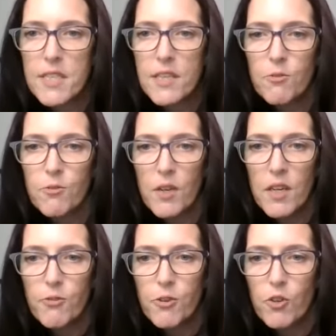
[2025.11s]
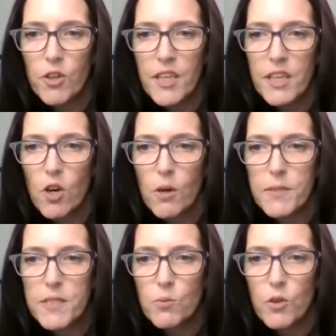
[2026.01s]
if you've got any
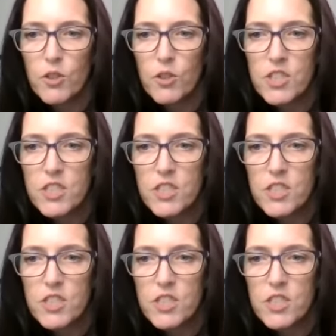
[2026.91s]
comments or whatnot,